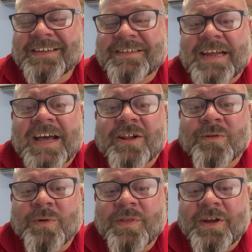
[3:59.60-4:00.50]
tell
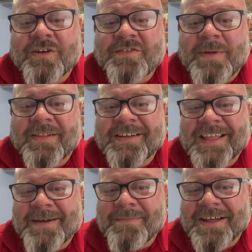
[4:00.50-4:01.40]
when they're smelling
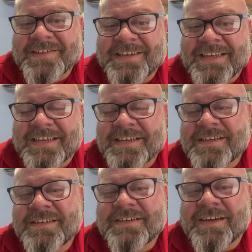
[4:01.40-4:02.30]
that
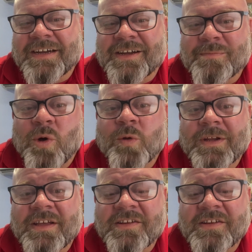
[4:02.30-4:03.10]
musty, moldy